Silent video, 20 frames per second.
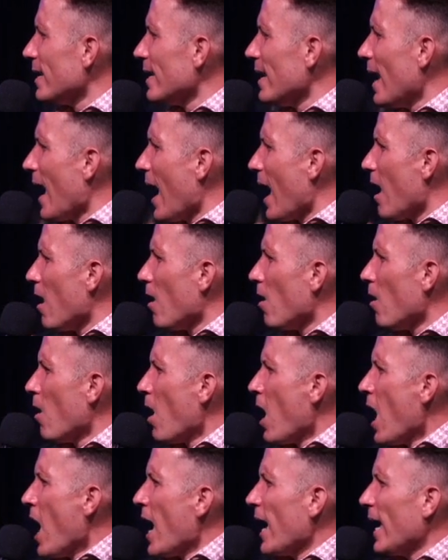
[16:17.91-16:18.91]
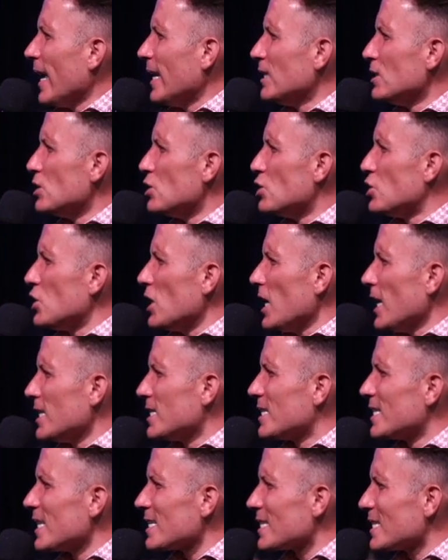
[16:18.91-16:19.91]
now in
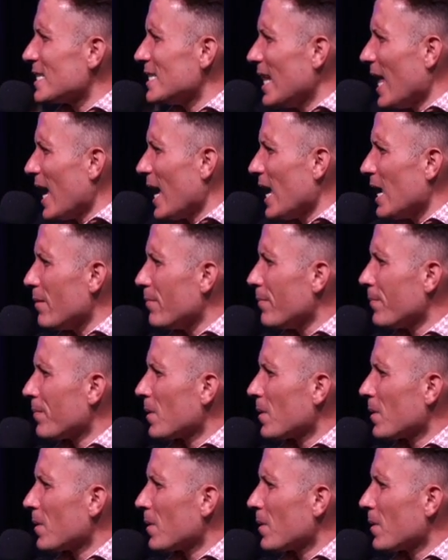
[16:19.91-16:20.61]
Jesus' name.